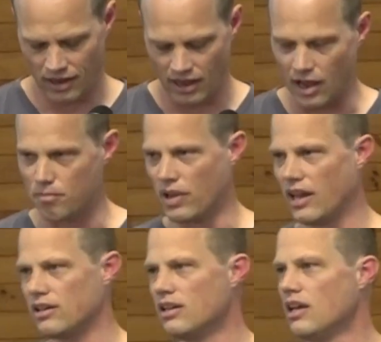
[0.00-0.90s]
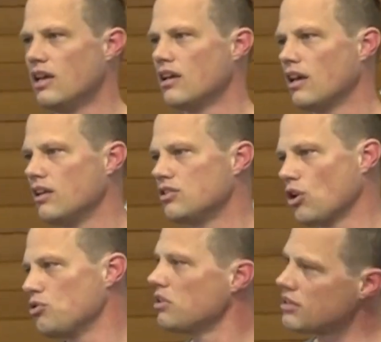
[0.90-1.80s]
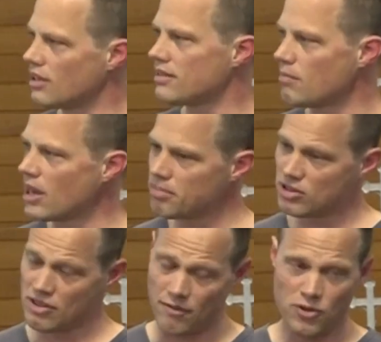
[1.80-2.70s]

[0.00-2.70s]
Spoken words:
And so some aspects of that,